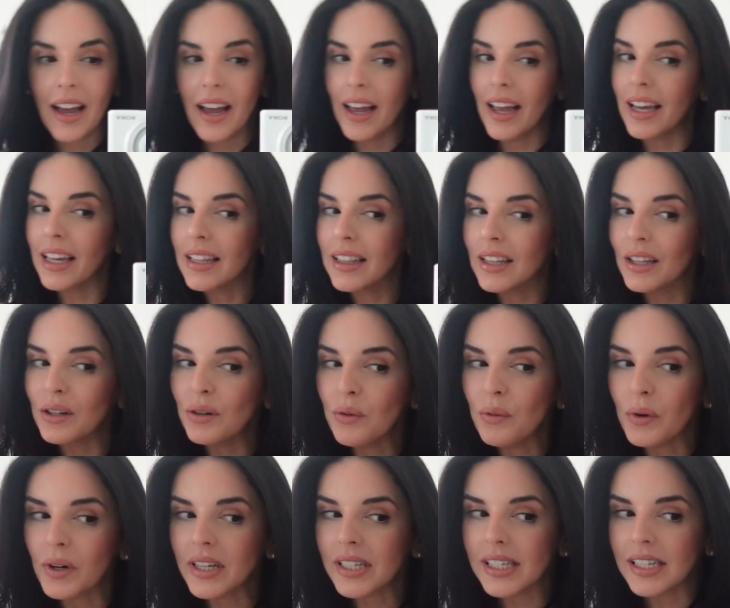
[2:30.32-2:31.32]
a little
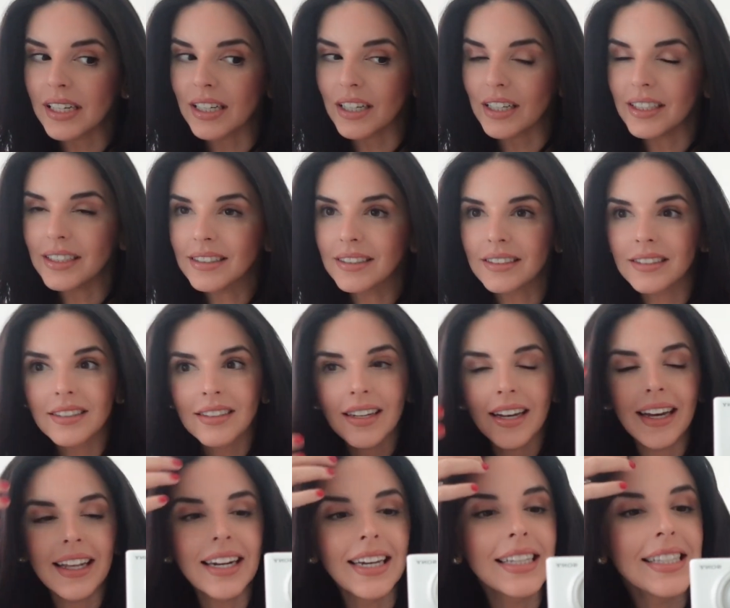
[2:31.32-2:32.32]
work dinner.
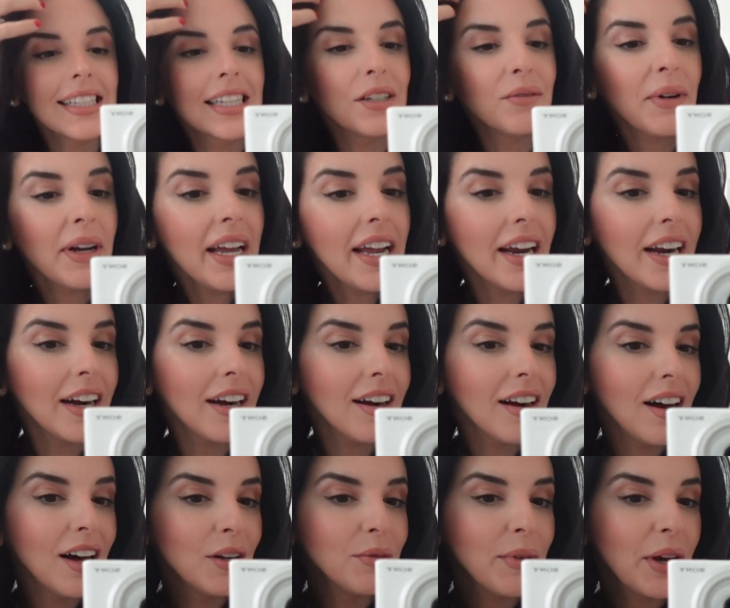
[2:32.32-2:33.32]
And I did my
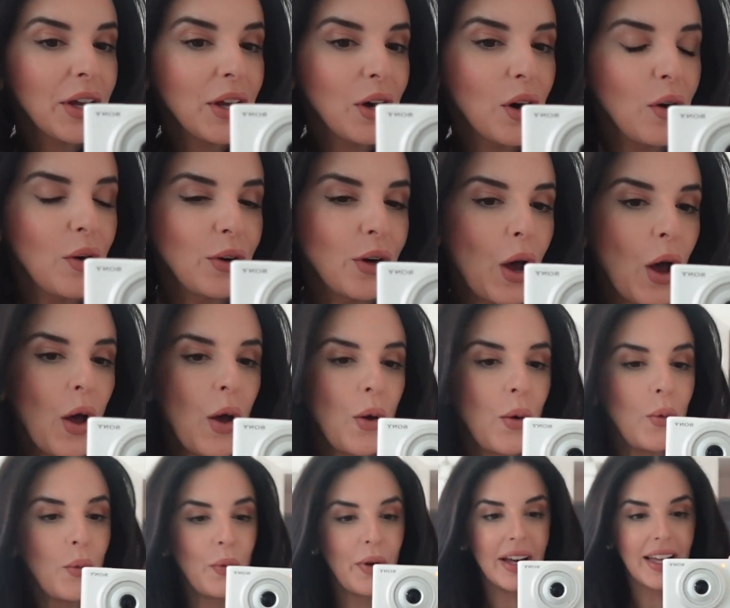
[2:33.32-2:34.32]
hair on my own
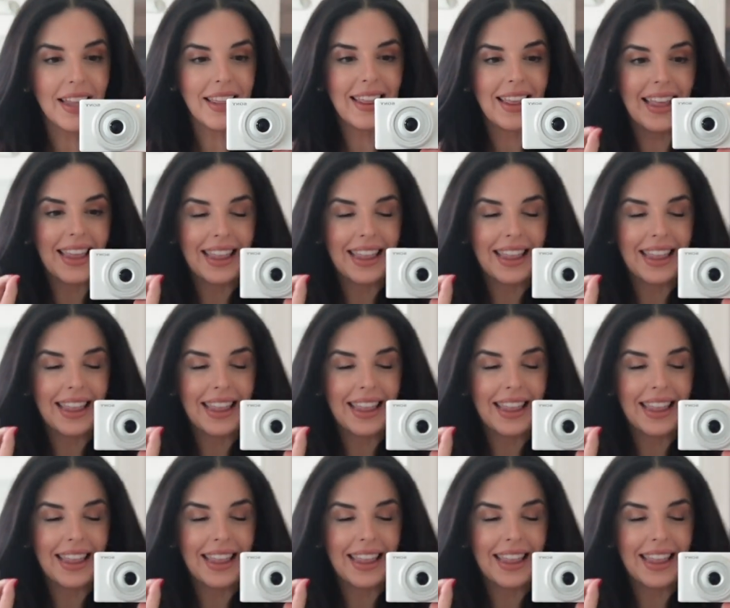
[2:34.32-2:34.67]
with